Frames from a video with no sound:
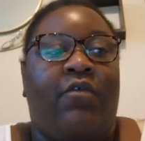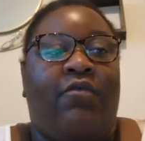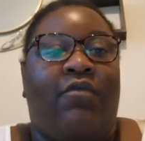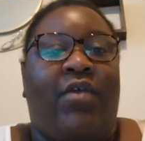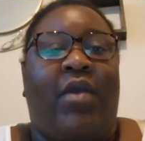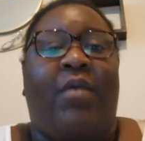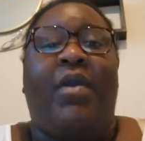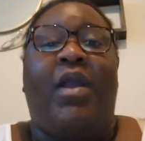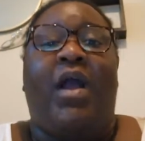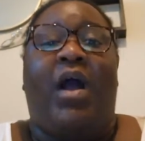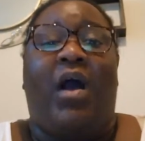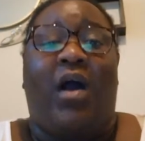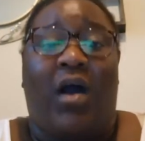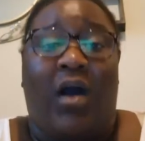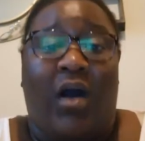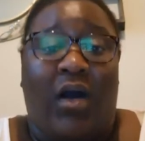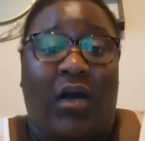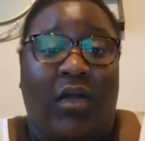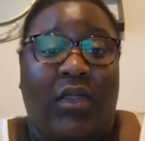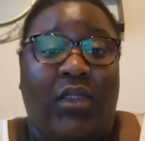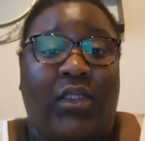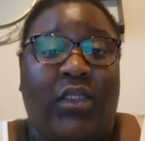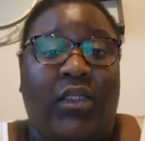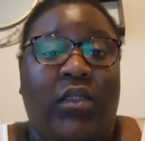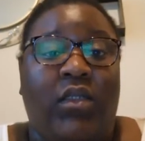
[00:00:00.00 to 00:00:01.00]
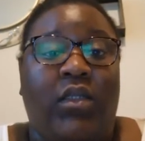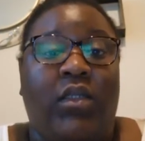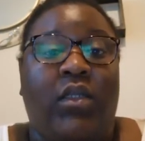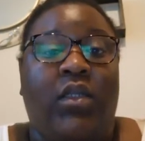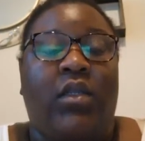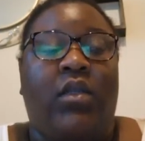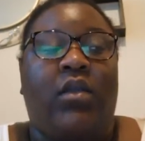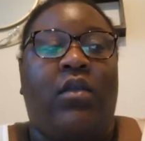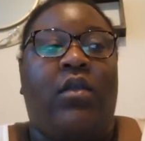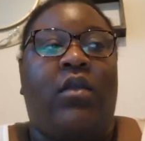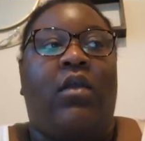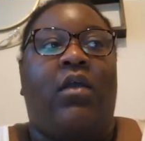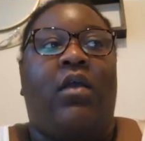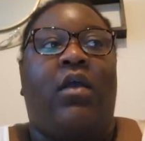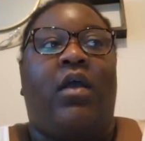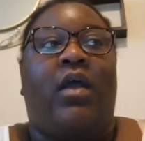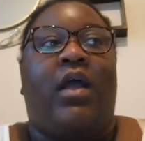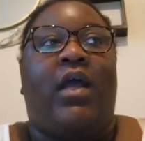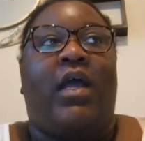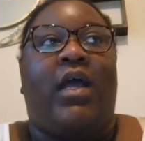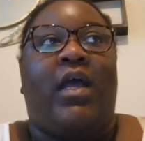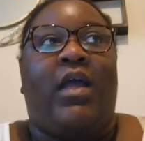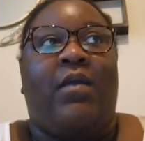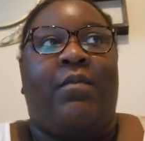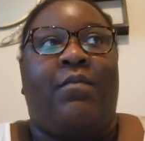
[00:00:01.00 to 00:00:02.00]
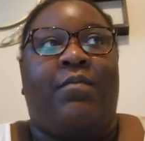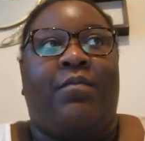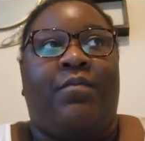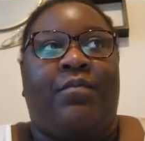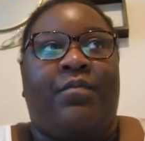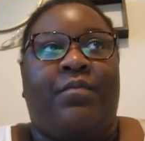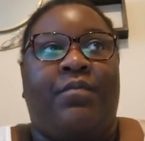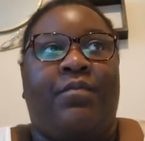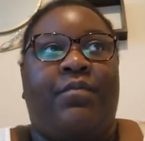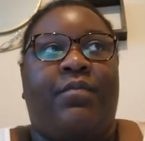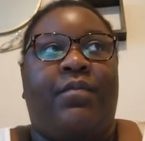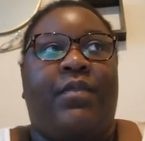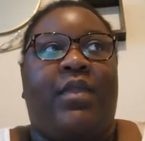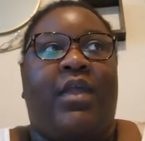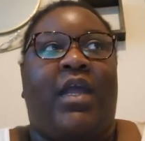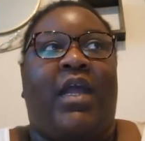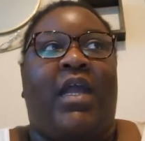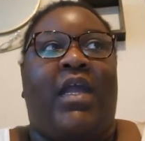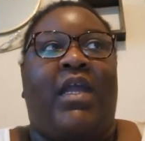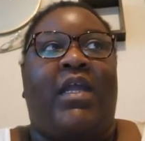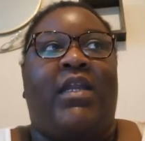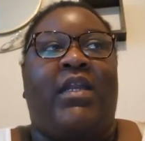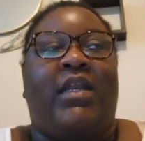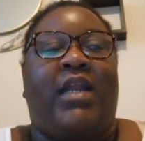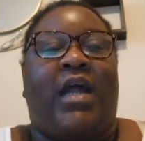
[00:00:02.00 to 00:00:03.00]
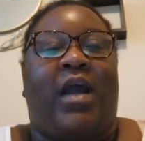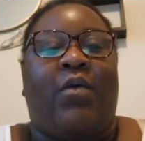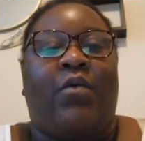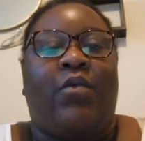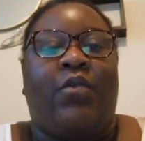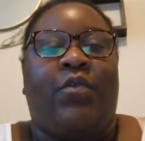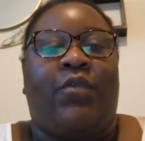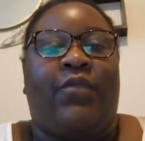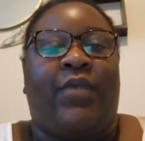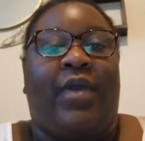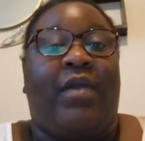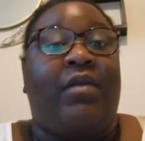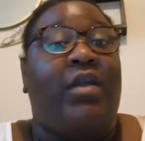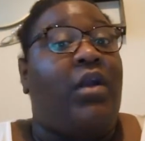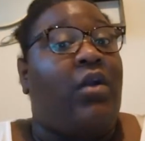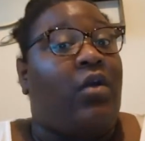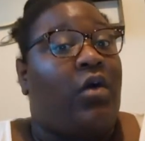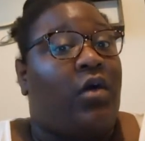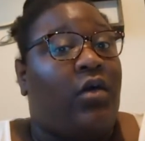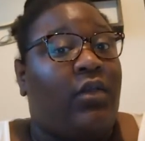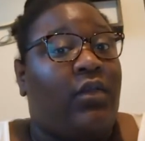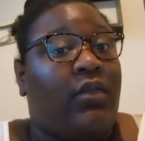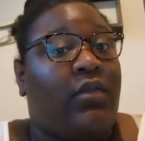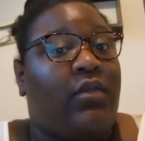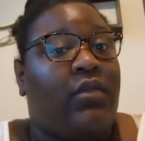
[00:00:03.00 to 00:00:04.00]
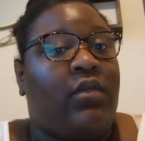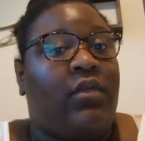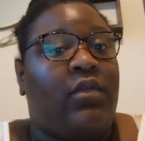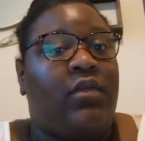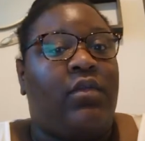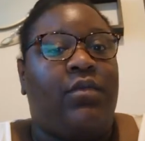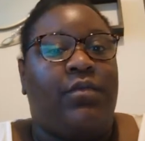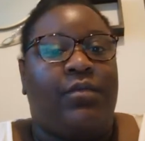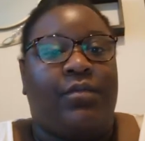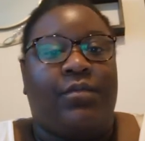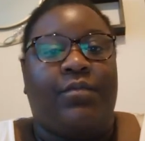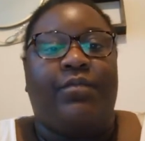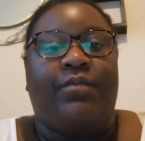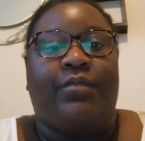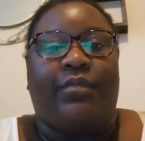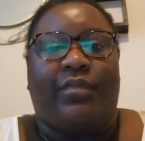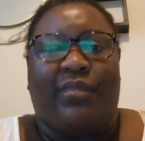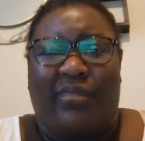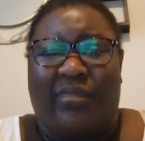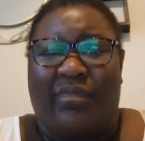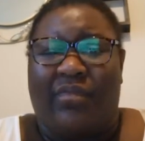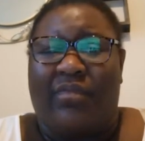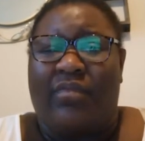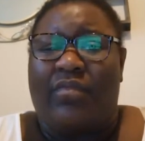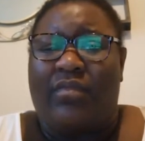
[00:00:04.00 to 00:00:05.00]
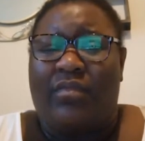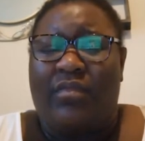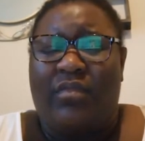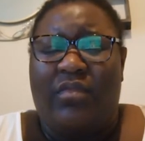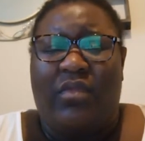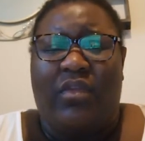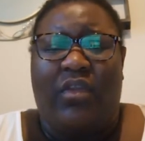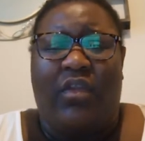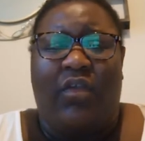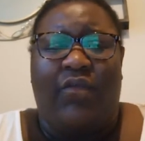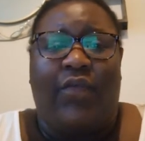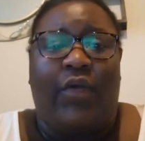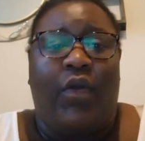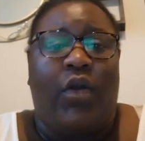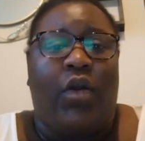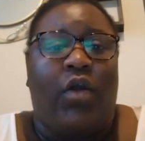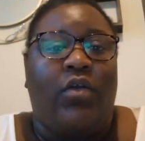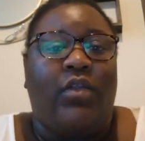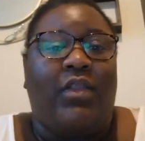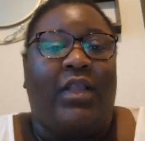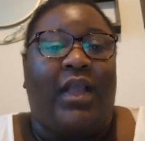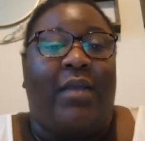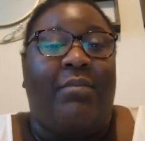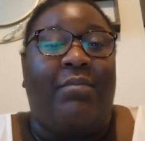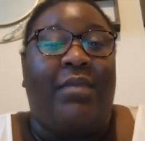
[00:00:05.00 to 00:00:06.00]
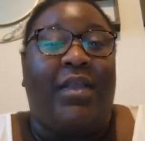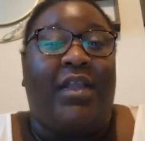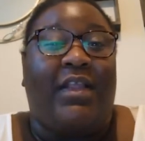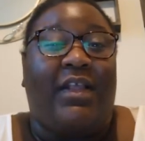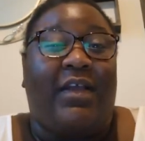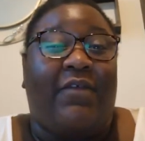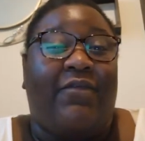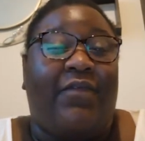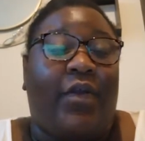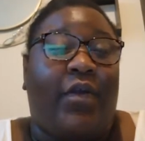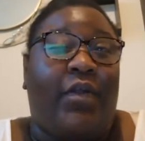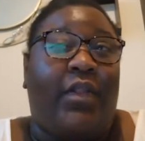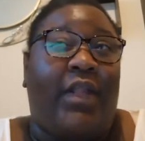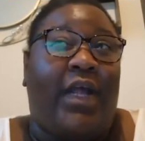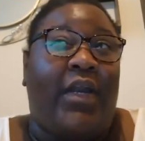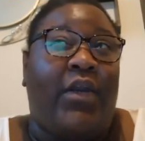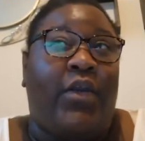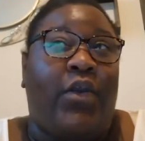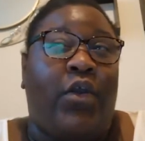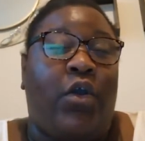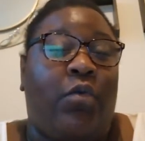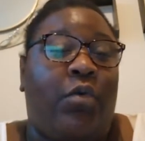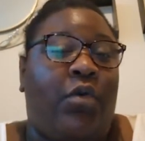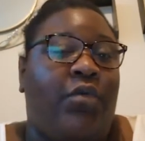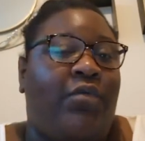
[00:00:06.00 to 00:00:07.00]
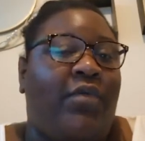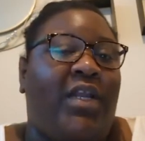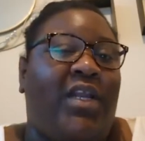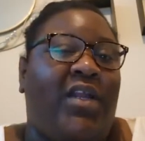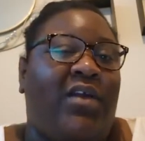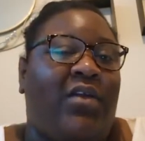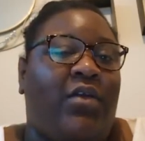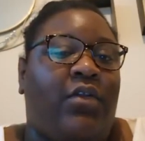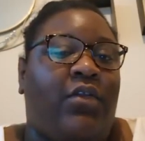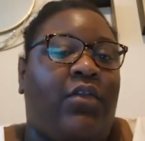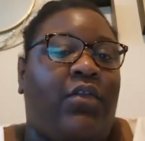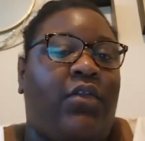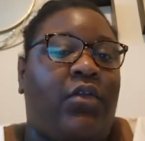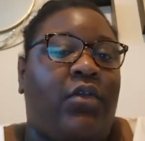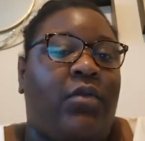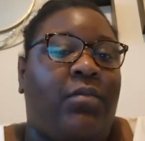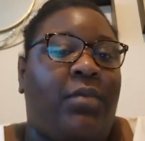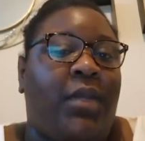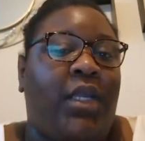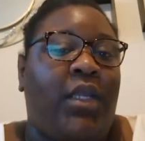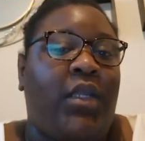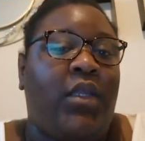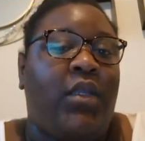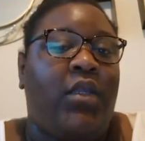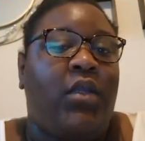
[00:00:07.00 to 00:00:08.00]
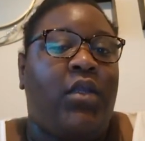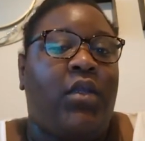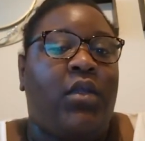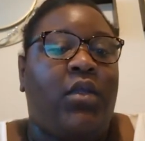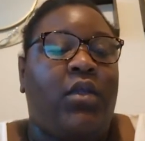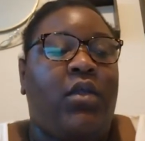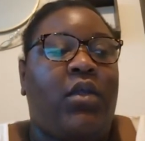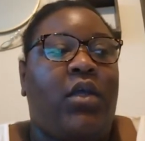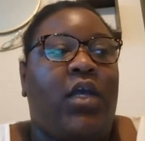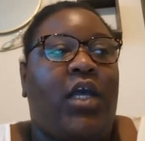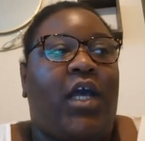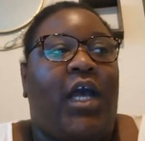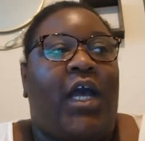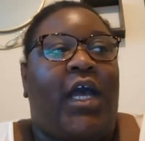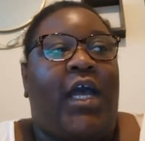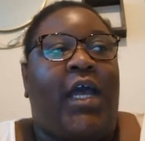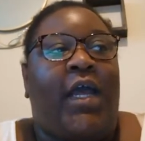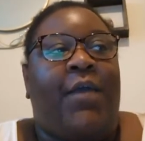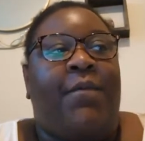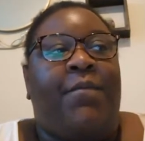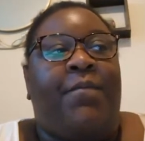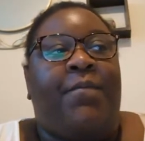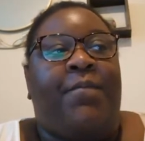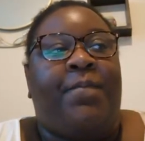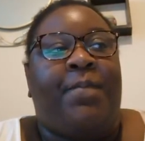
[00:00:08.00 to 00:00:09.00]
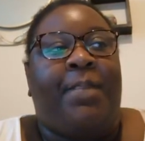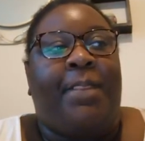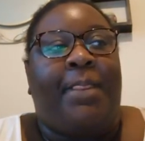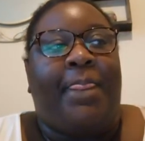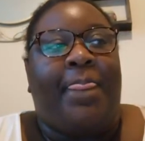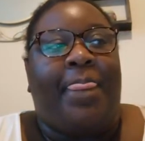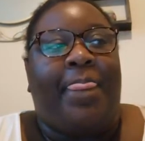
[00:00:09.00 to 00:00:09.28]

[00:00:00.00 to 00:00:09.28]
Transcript: very hard, and I was very lost for a long time because I felt that no one really understood me. I'm